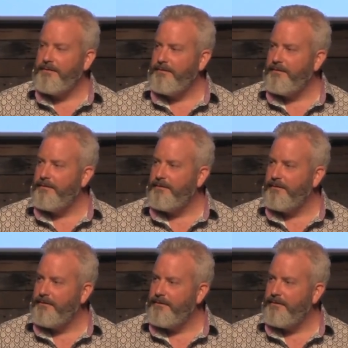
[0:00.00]

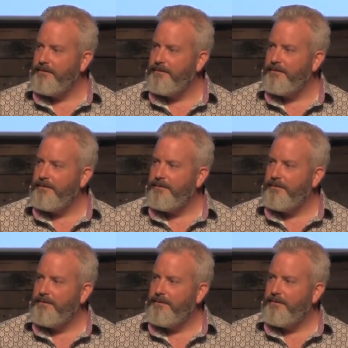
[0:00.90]

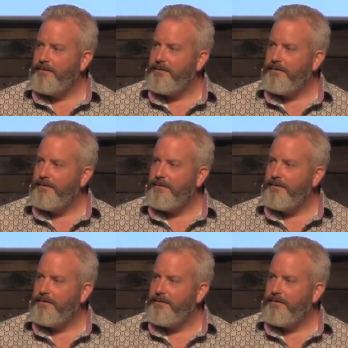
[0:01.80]
(no one is talking)